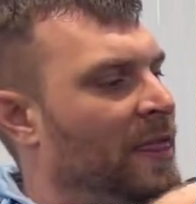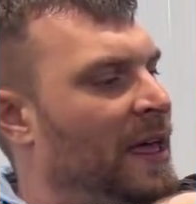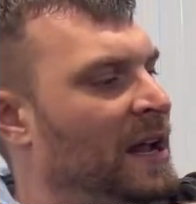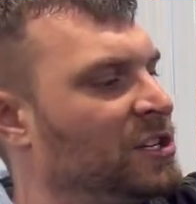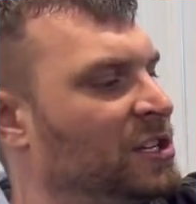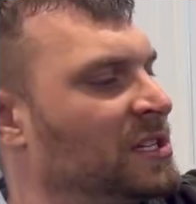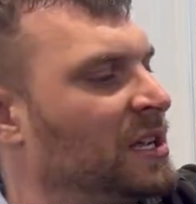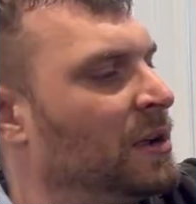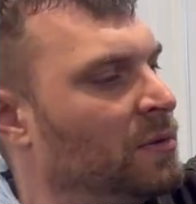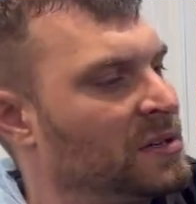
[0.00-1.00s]
that just to
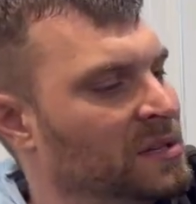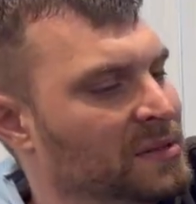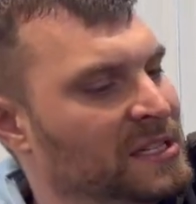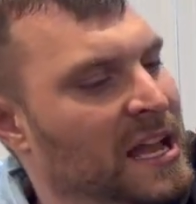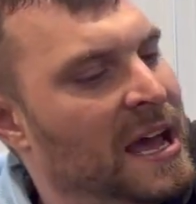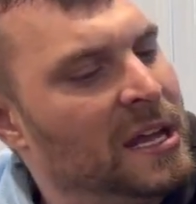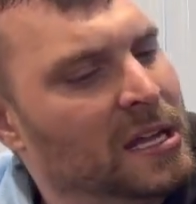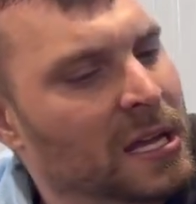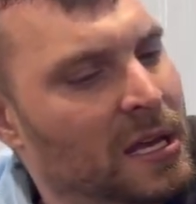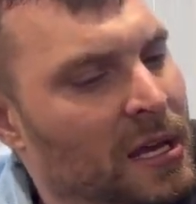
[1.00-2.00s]
get rid of some
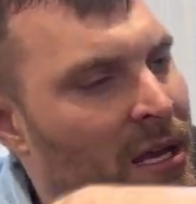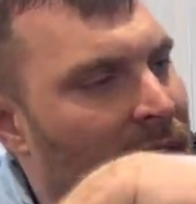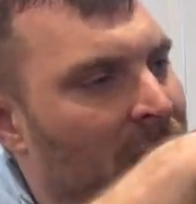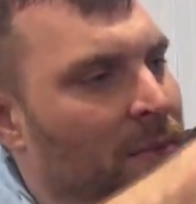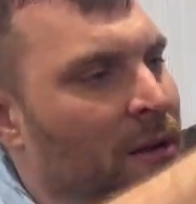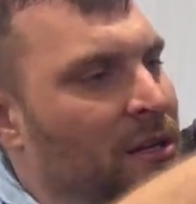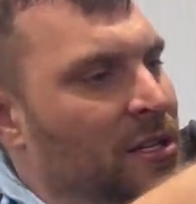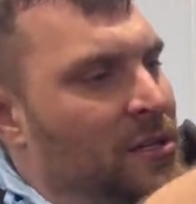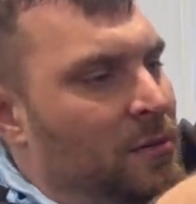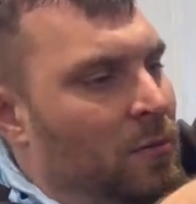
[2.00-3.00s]
static. And I'm going to
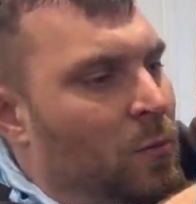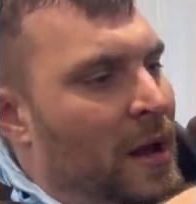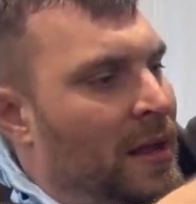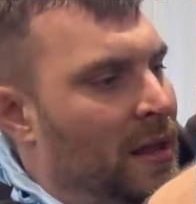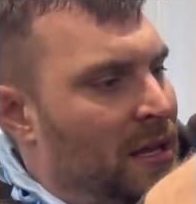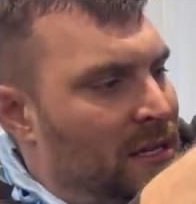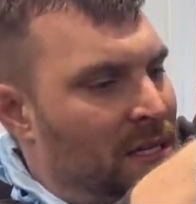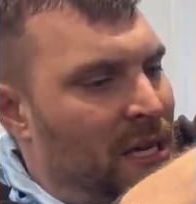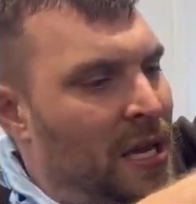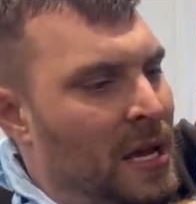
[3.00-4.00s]
just wet
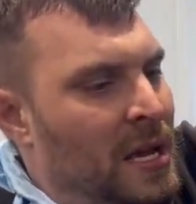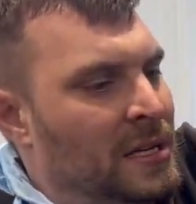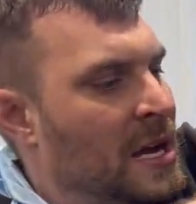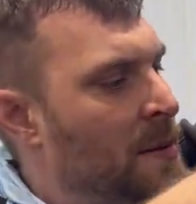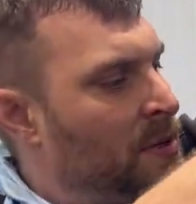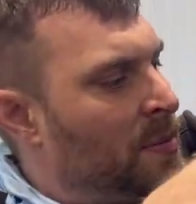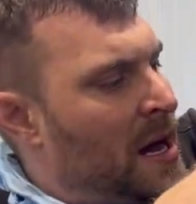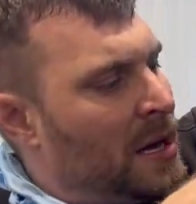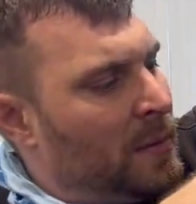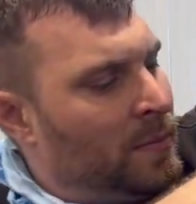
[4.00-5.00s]
this top to
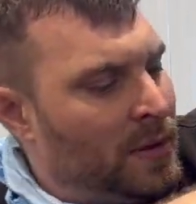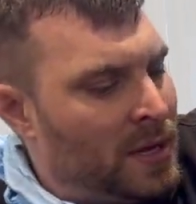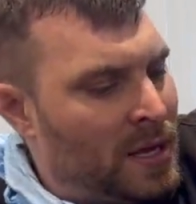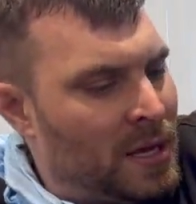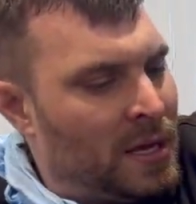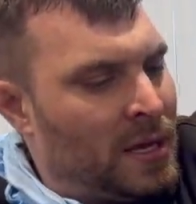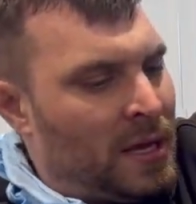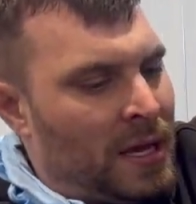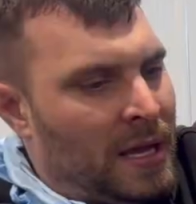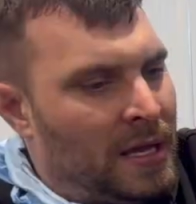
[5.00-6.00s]
bottom
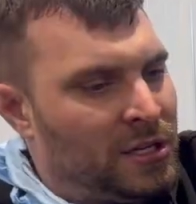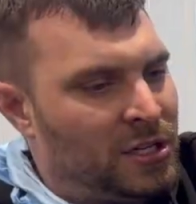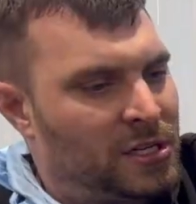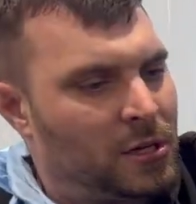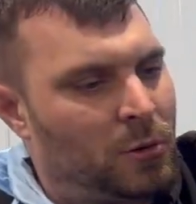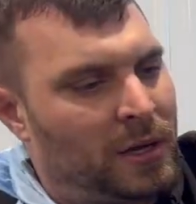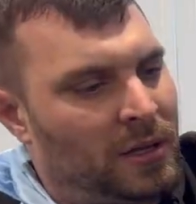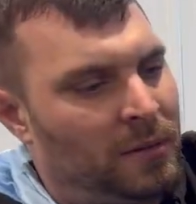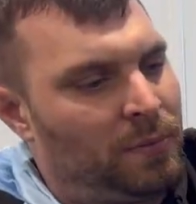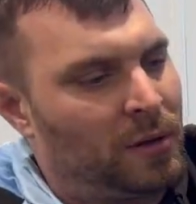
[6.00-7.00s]
and just
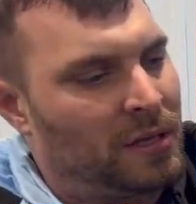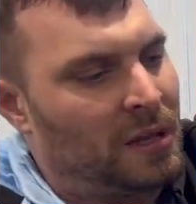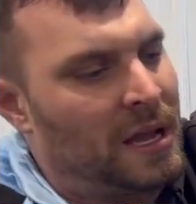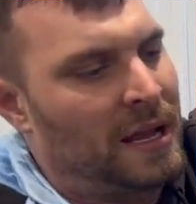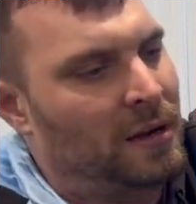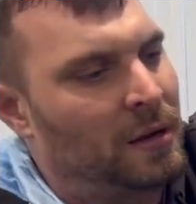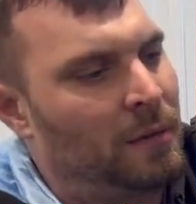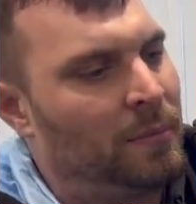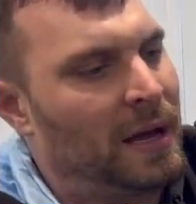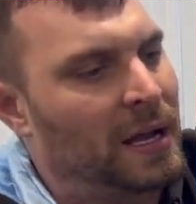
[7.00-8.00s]
quickly put the liner
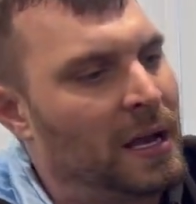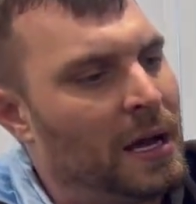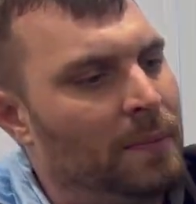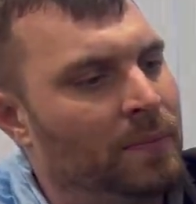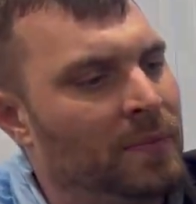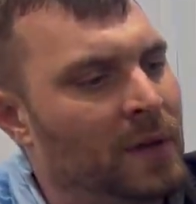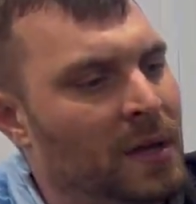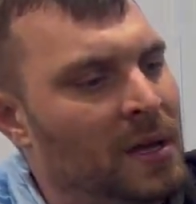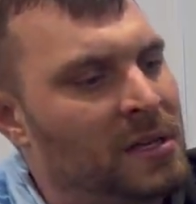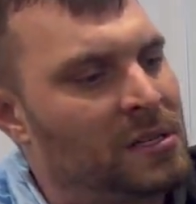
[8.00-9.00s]
back on.
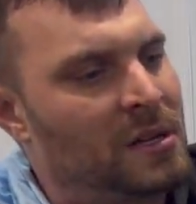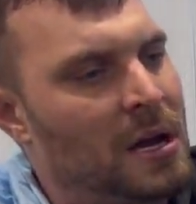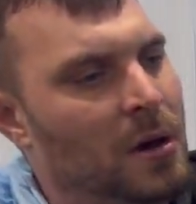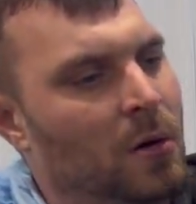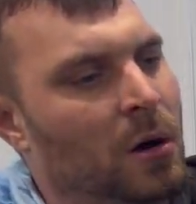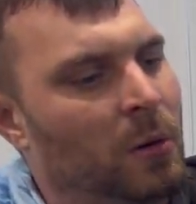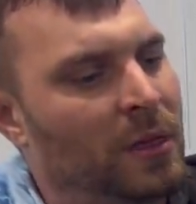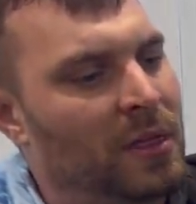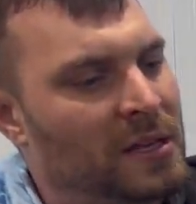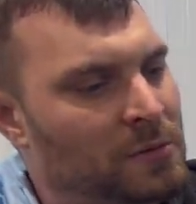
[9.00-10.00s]
So now
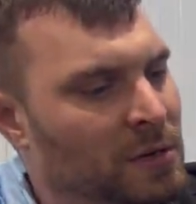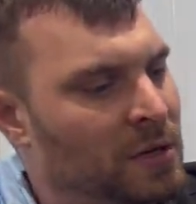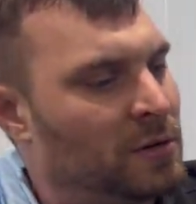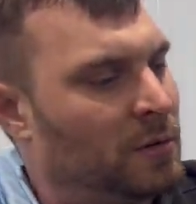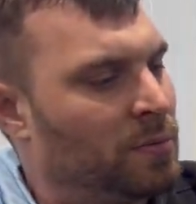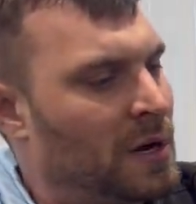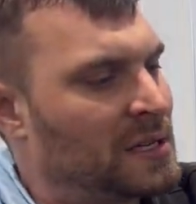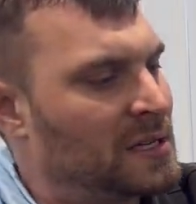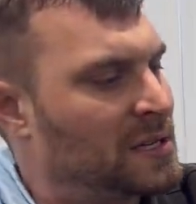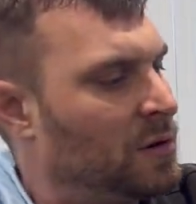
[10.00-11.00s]
with this, we're going to do a
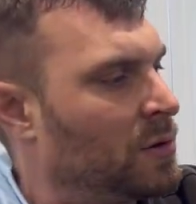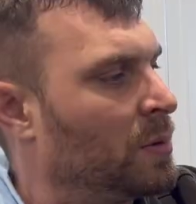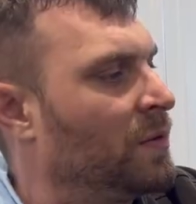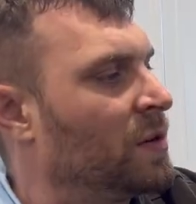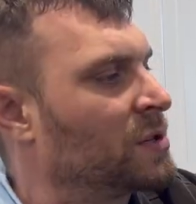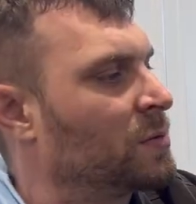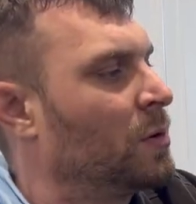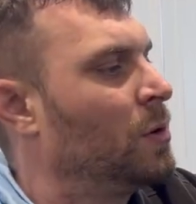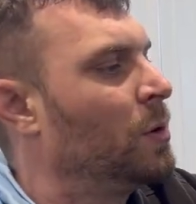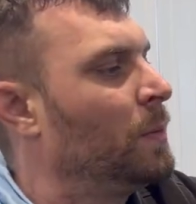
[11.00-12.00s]
process called the reverse
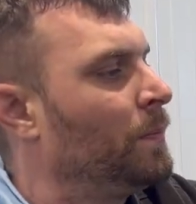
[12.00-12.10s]
roll.